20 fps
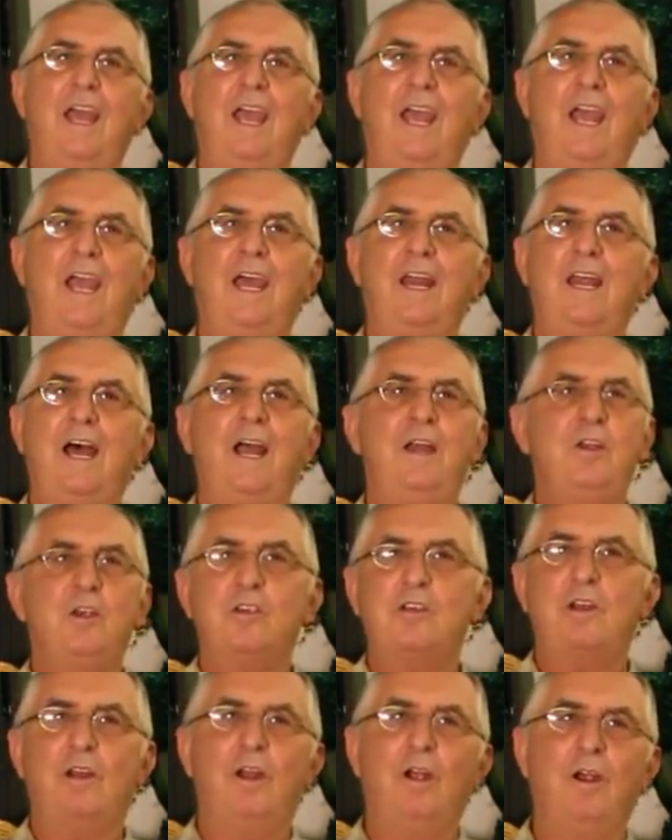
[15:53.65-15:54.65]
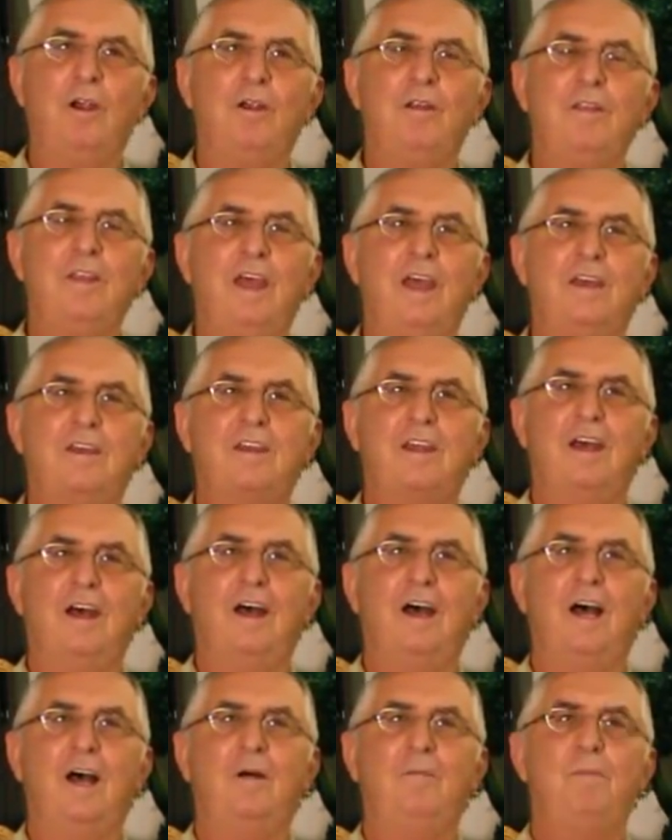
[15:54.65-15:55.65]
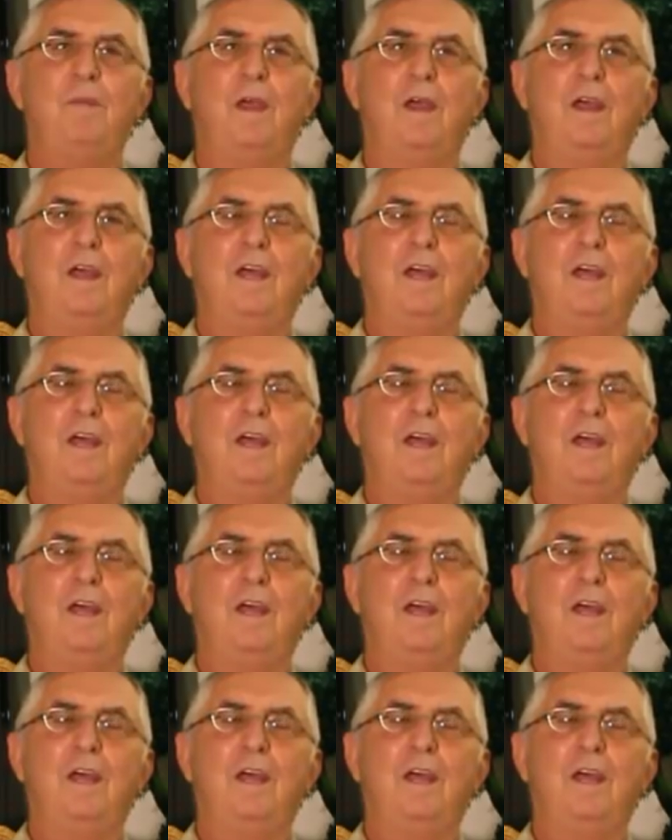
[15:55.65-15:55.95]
And I just learned that uh,